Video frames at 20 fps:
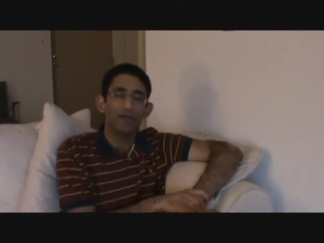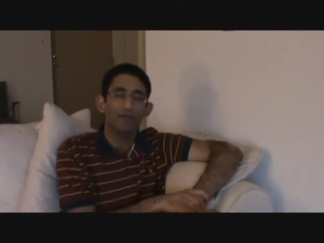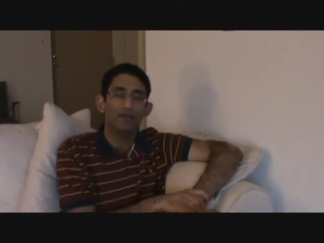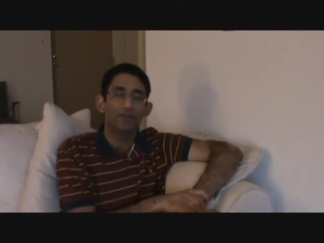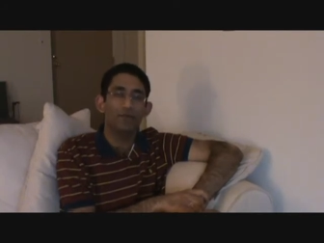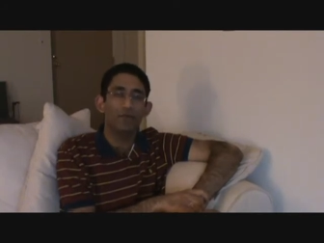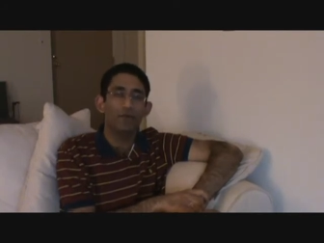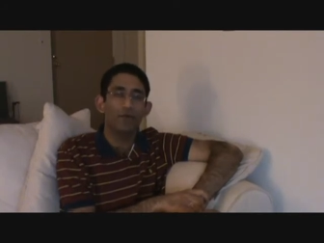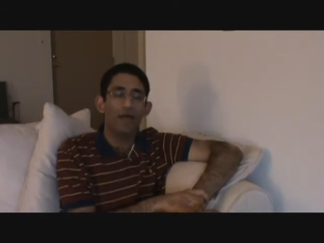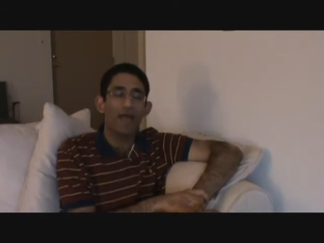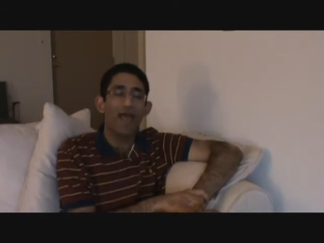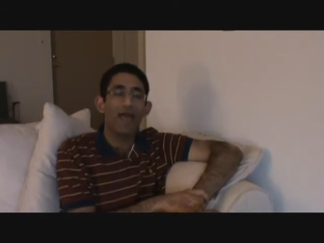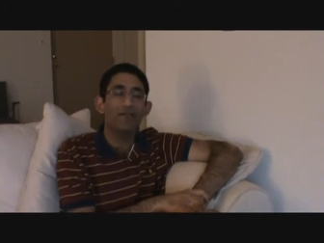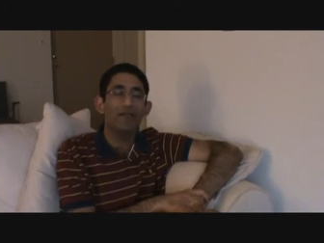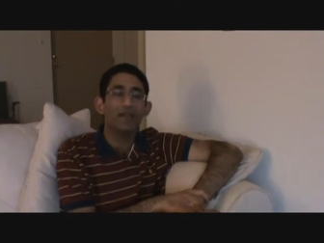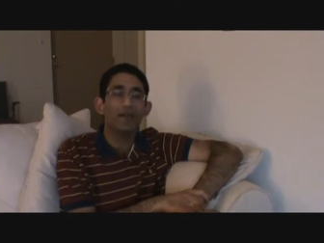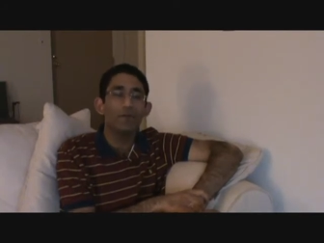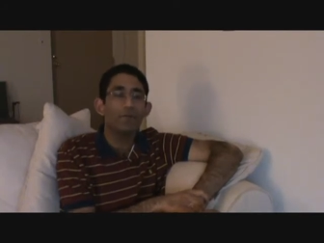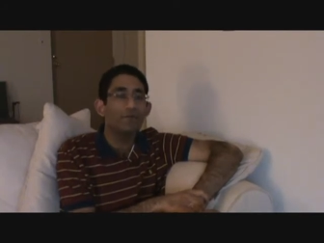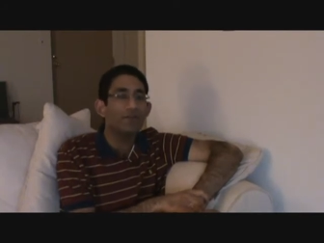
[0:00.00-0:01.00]
So
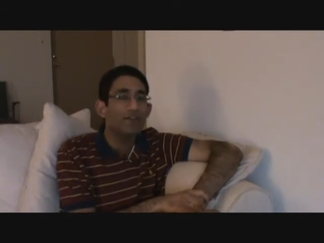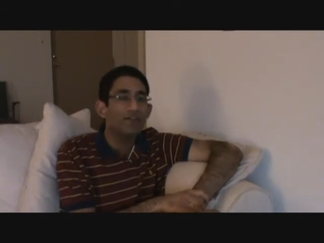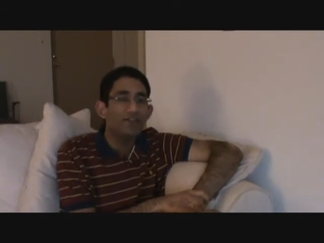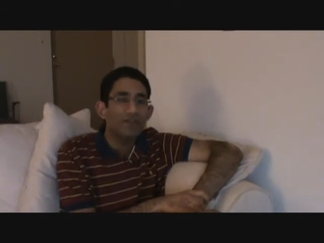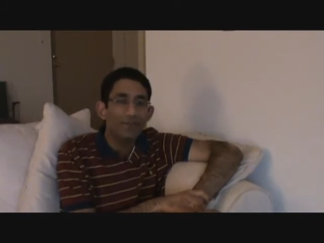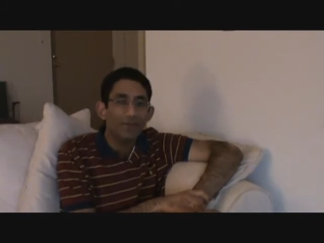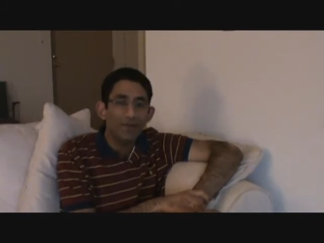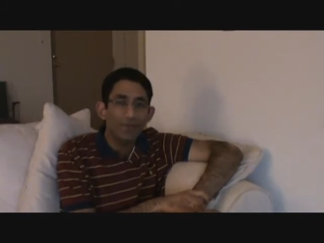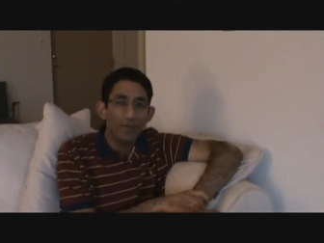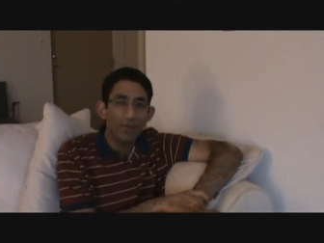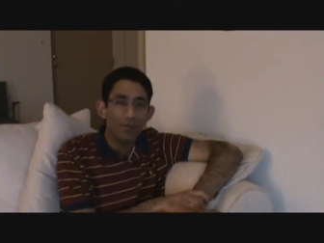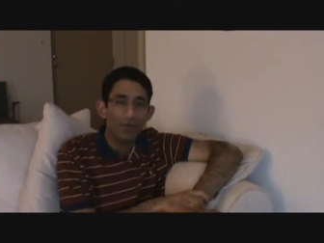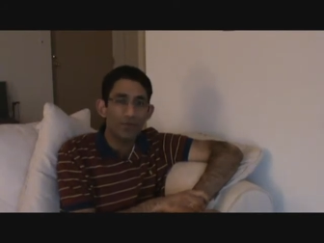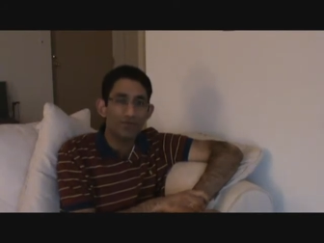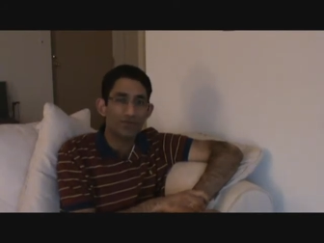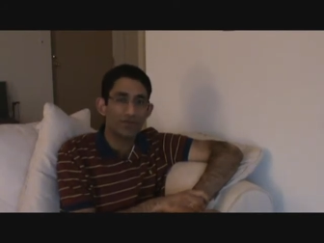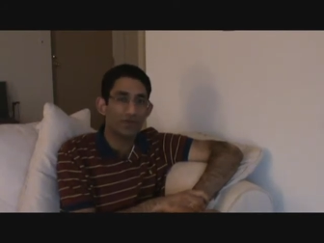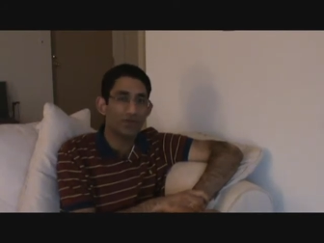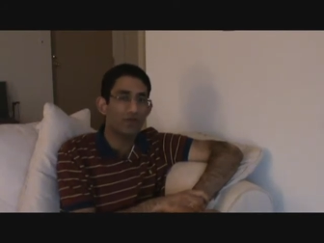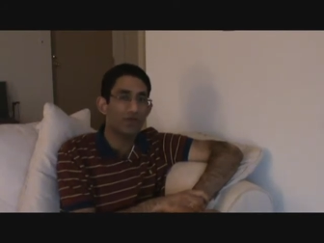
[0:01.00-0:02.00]
having a free shipping
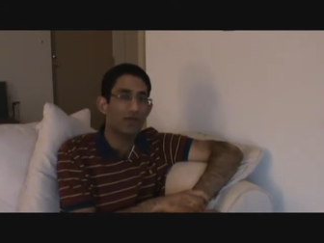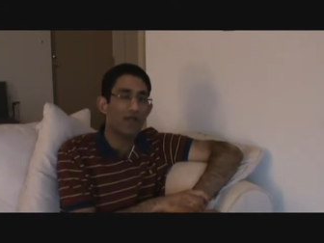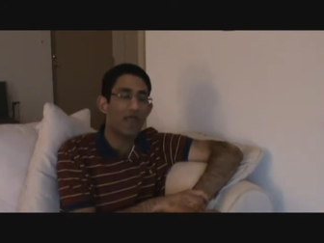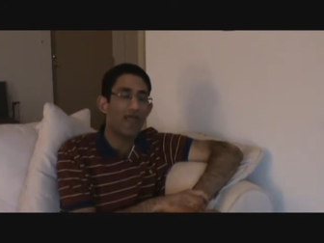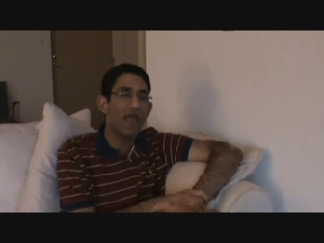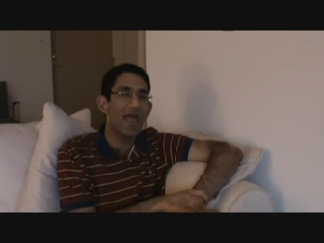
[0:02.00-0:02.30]
promotion,